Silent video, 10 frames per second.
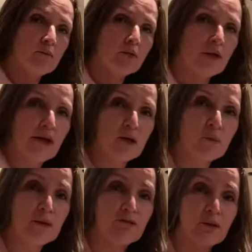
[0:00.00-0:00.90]
But I had a
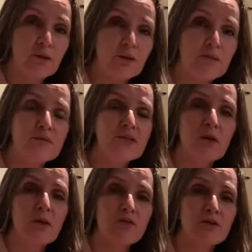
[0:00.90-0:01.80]
wee few of them,
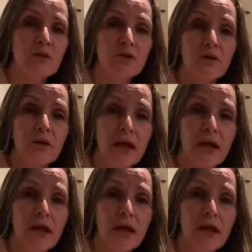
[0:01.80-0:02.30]
so I've just gone and got